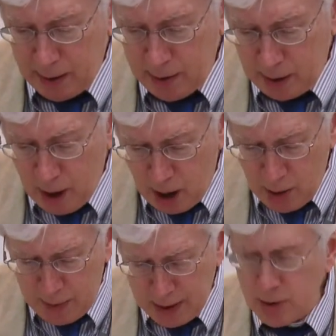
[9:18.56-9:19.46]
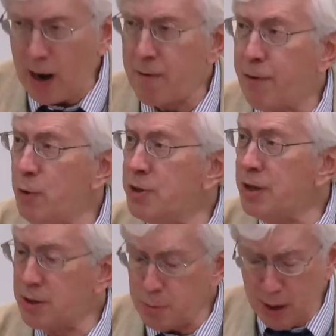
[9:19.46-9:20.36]
economies, our food
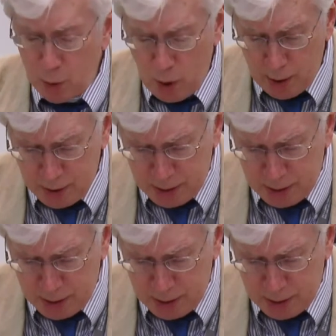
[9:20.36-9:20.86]
systems, our water